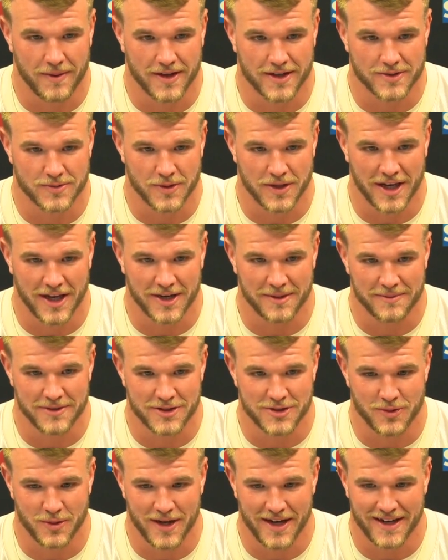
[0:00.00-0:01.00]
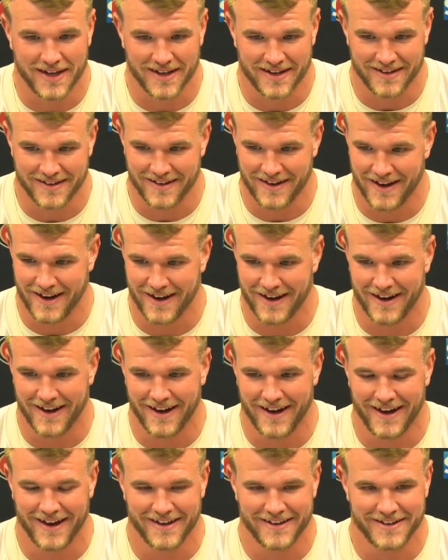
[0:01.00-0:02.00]
because we need him this week, and
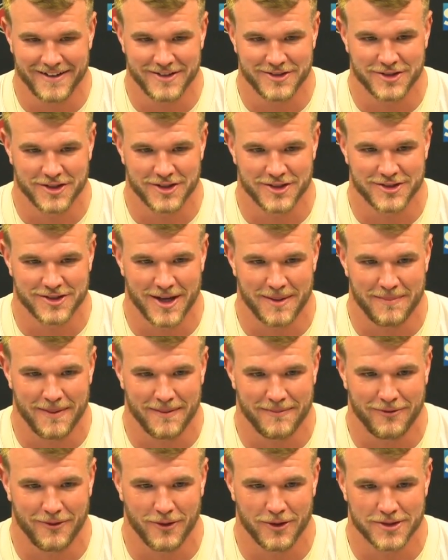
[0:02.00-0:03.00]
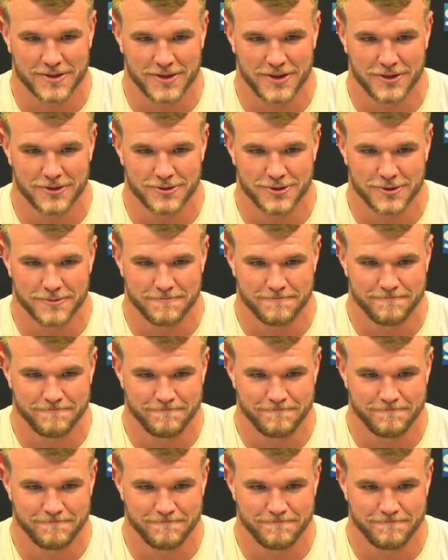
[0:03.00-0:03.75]
he's going to step up for us huge.